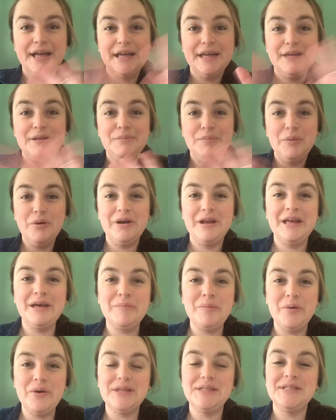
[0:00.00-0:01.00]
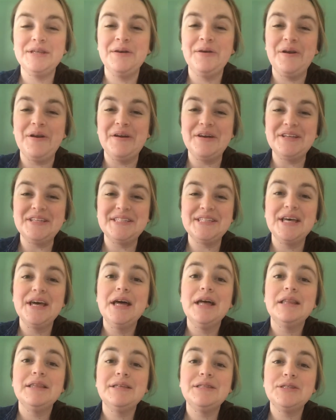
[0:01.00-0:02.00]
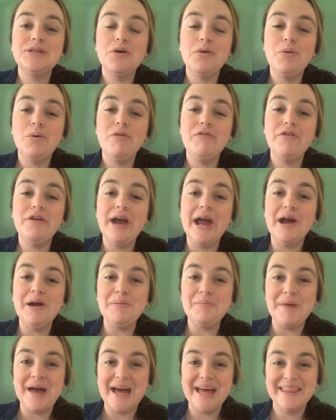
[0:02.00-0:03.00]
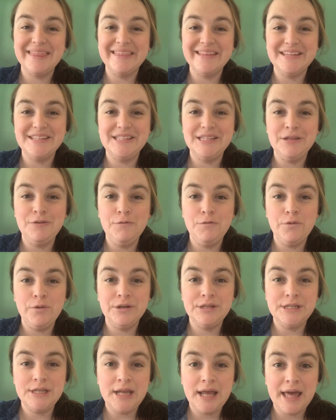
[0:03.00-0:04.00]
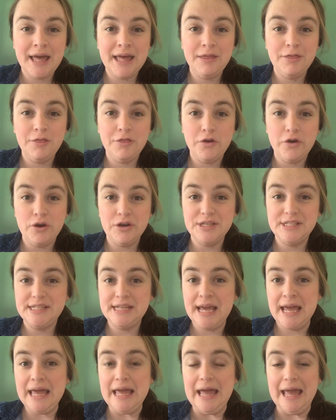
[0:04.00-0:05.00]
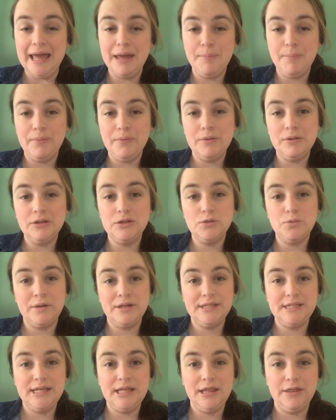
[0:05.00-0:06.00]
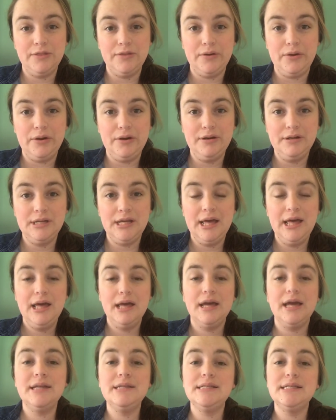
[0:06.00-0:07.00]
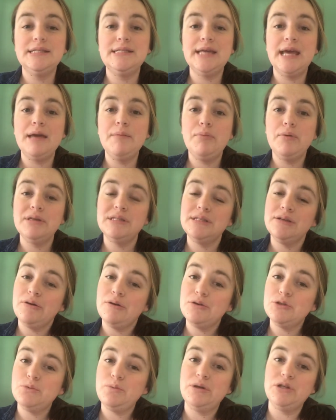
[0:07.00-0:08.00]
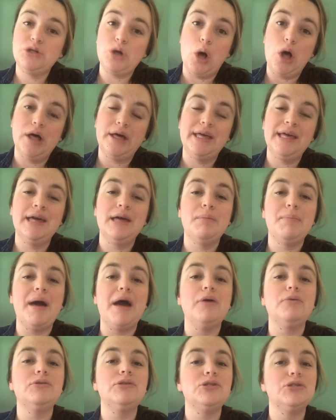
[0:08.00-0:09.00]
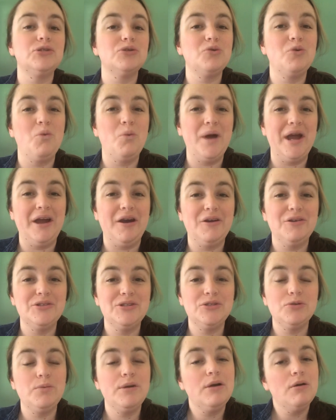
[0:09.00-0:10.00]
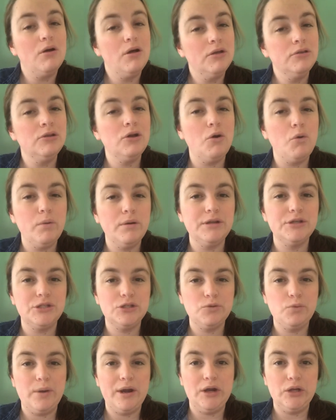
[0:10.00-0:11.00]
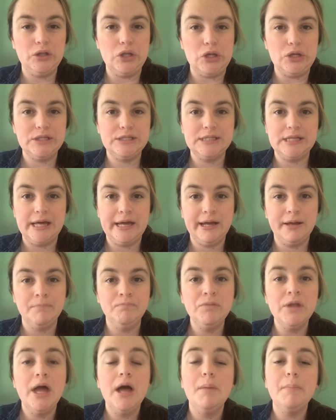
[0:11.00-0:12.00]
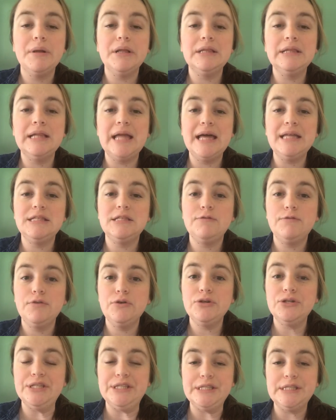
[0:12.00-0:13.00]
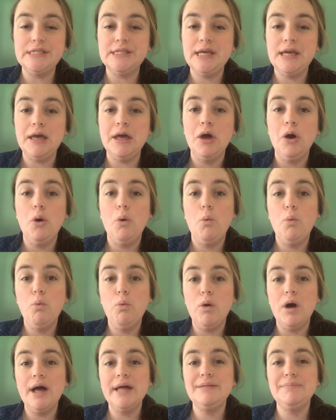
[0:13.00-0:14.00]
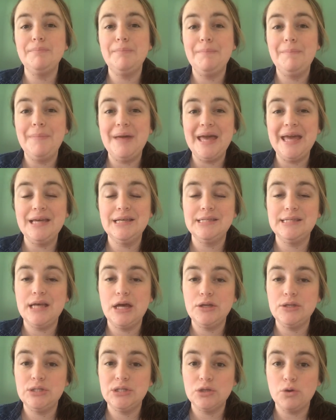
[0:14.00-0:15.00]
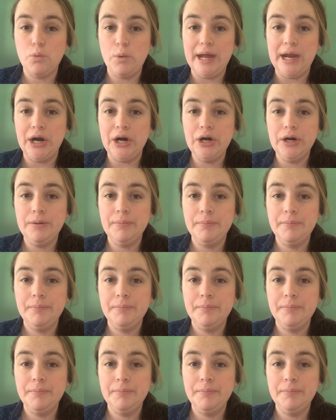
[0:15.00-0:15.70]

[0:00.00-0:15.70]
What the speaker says: Good morning, boys and girls. Let's go over our math lesson for today, Thursday, April 23rd. And today, boys and girls, we're talking about squares. So we all know what a square looks like, but let's first see what makes a square